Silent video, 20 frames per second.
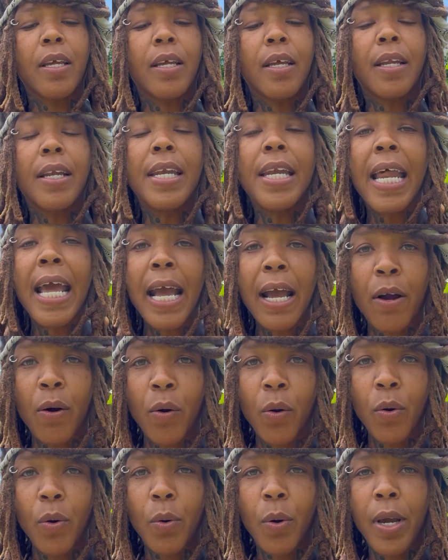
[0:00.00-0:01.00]

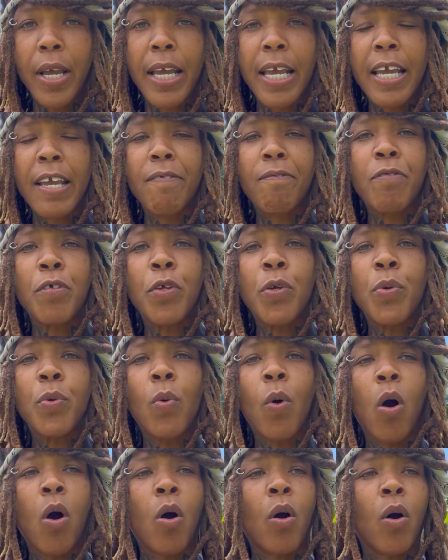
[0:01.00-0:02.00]
Now, if
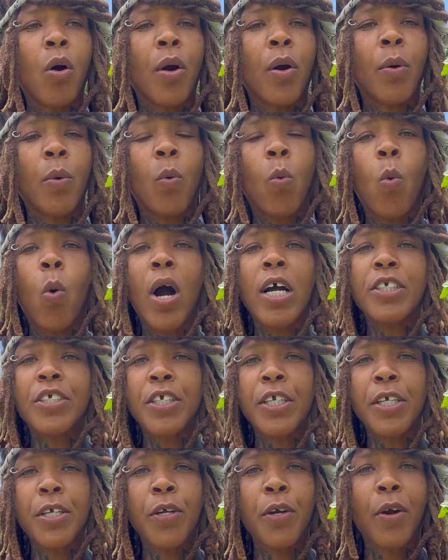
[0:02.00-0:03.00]
you are
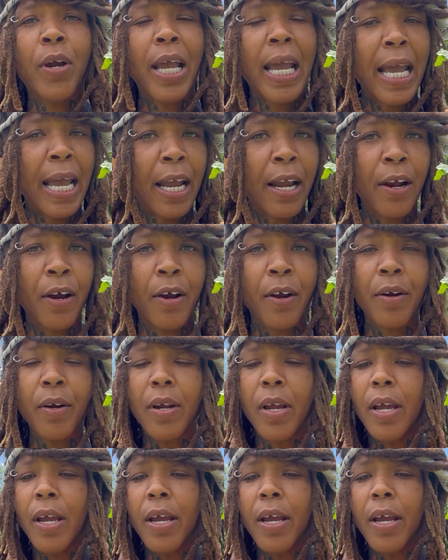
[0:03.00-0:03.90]
washing your hair,